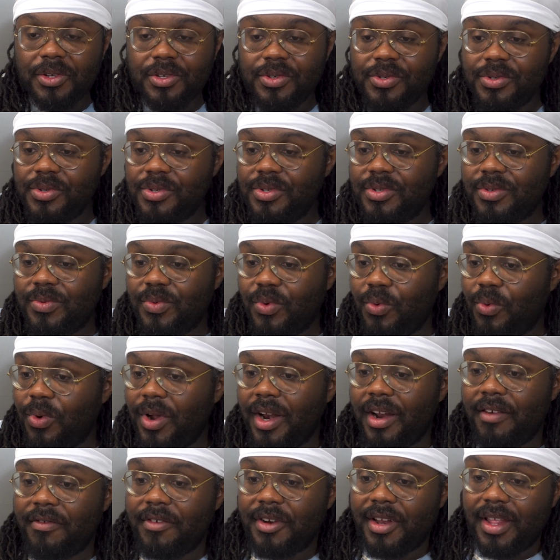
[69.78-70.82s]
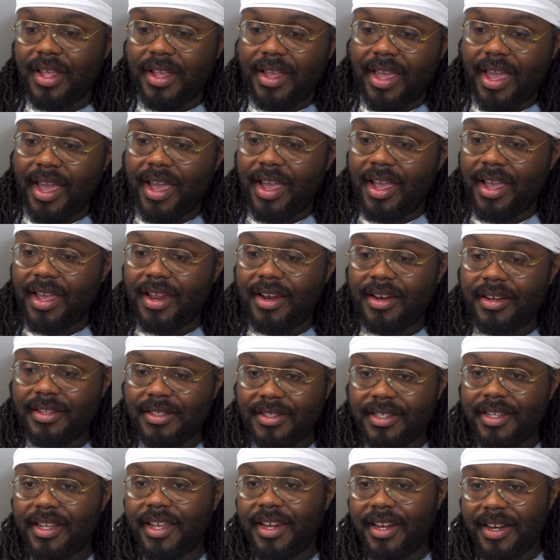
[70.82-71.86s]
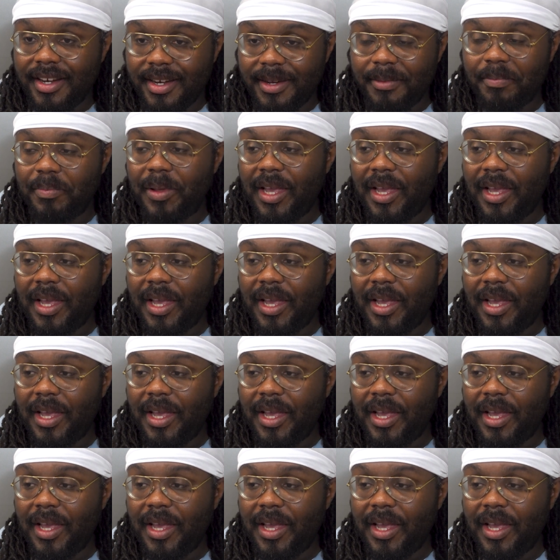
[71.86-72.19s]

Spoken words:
gonna use whatever they can to get in them